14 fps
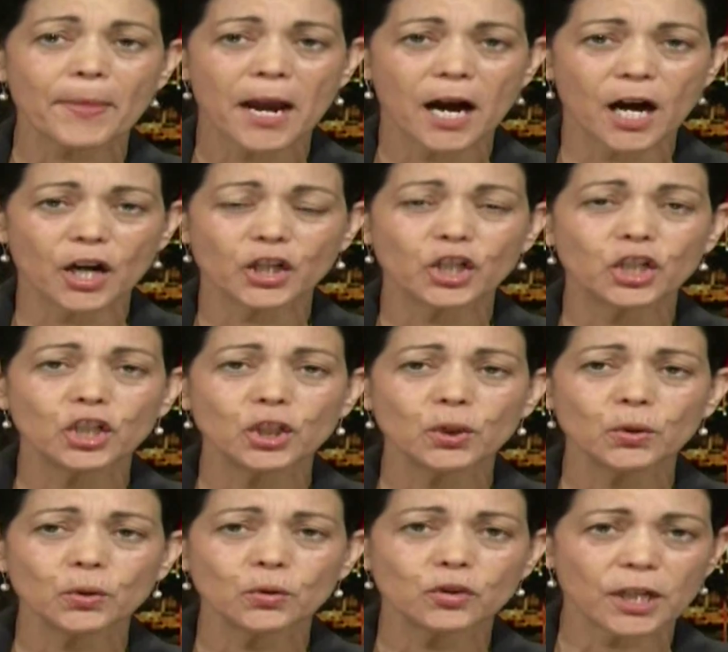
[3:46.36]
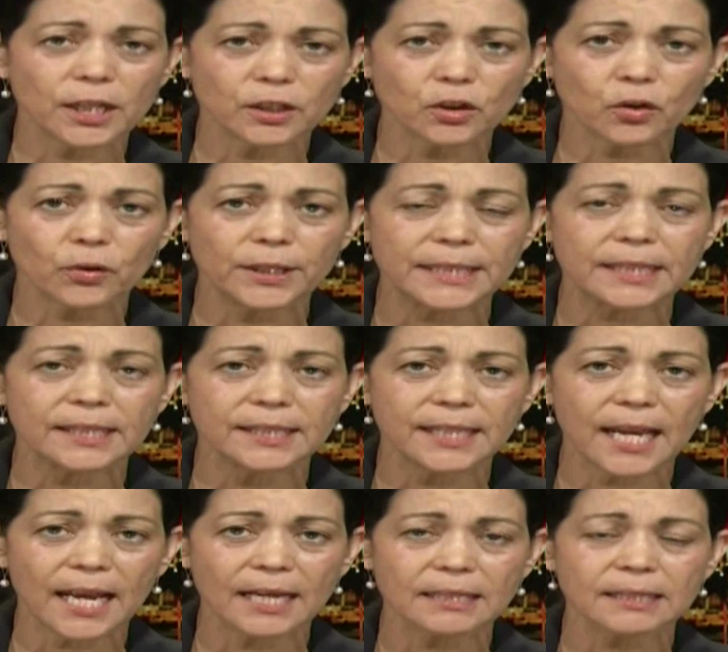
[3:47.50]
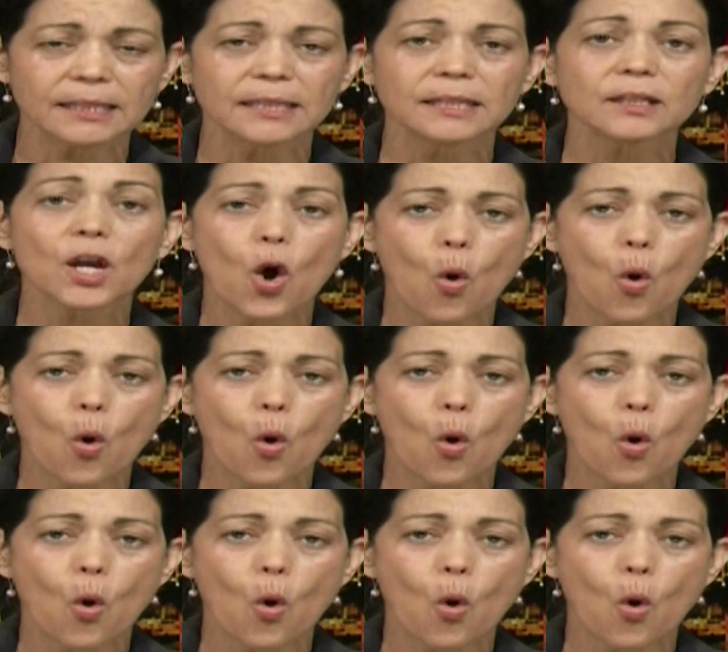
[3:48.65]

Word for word: a huge increase in cases